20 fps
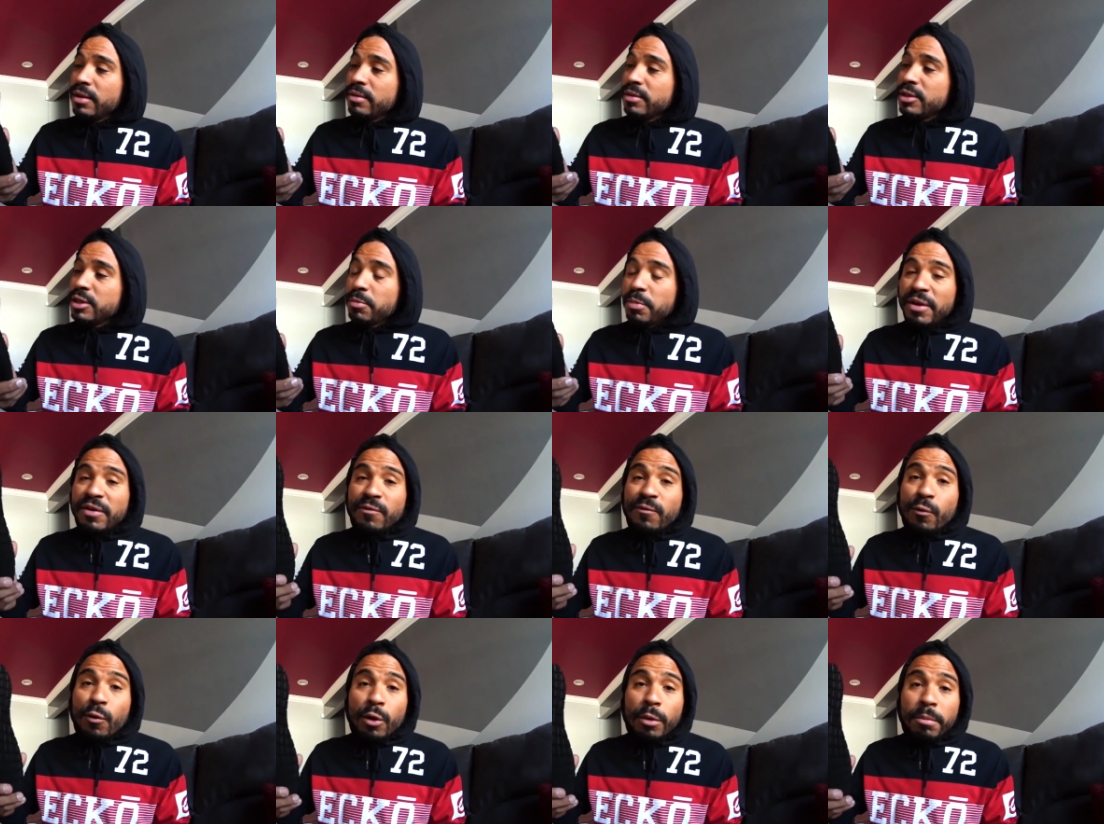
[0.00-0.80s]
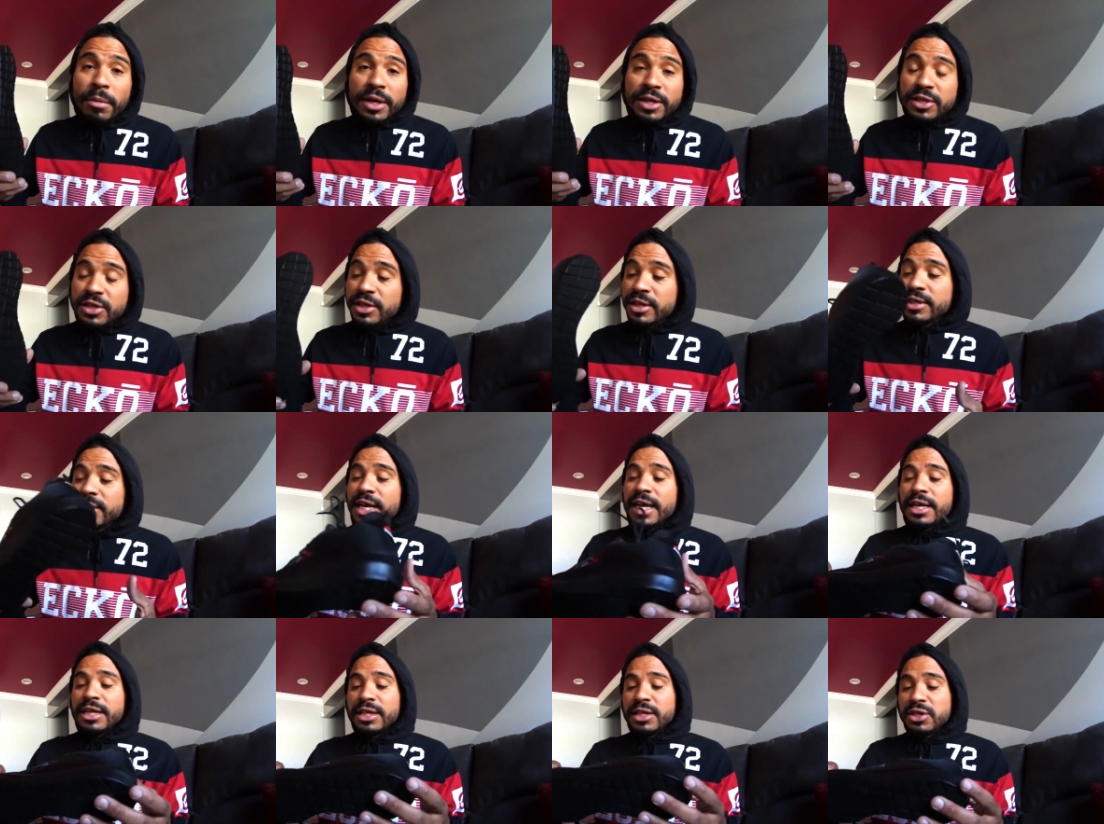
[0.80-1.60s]
spent four months
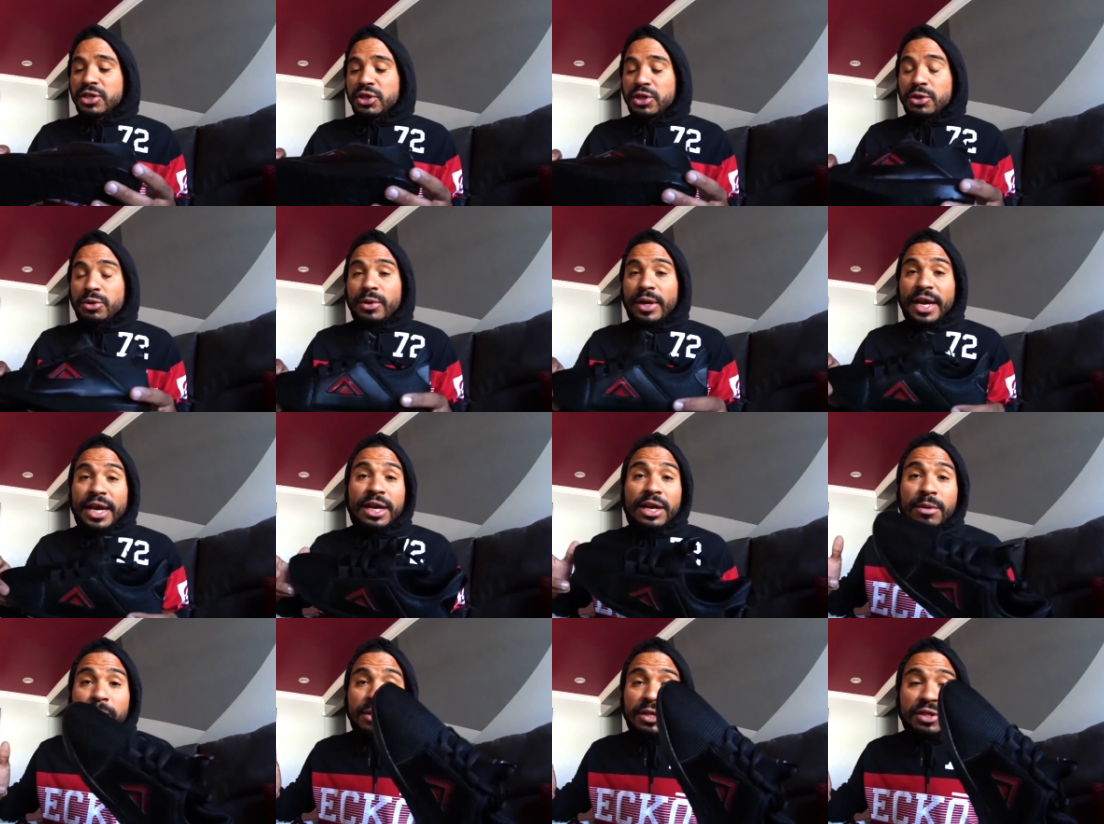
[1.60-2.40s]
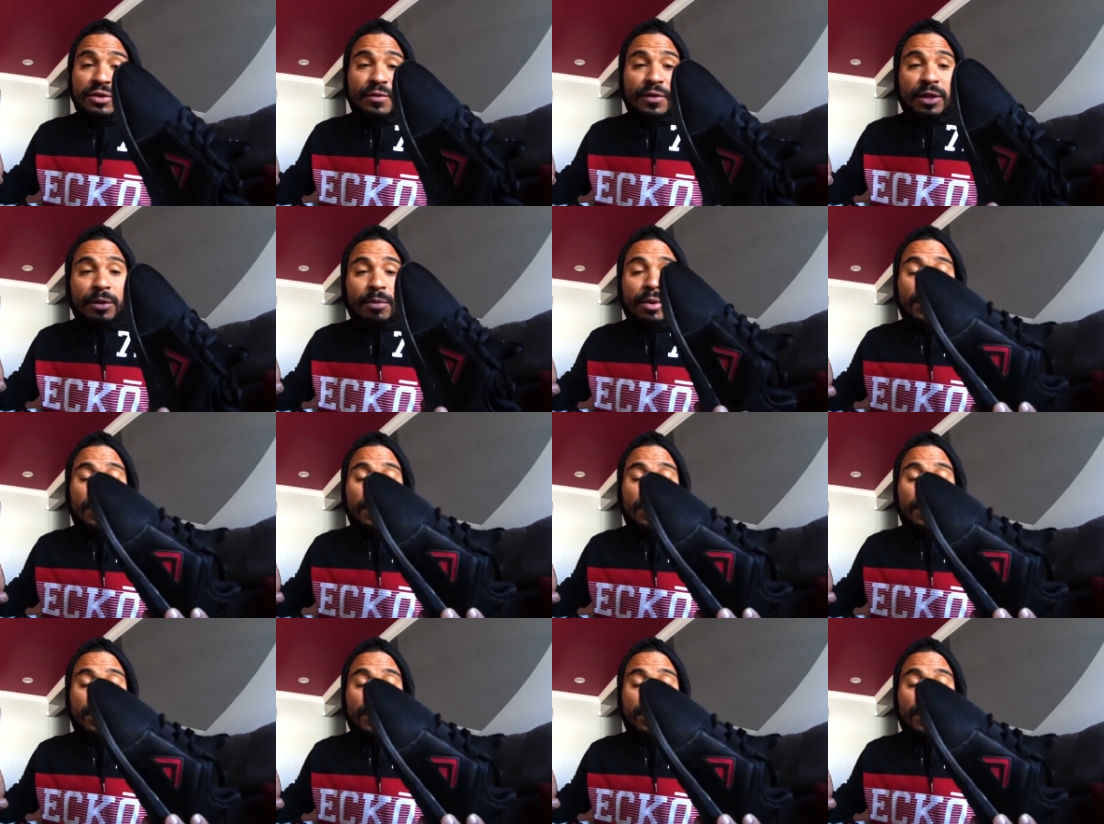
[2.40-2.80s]
designing this shoe and a bunch of other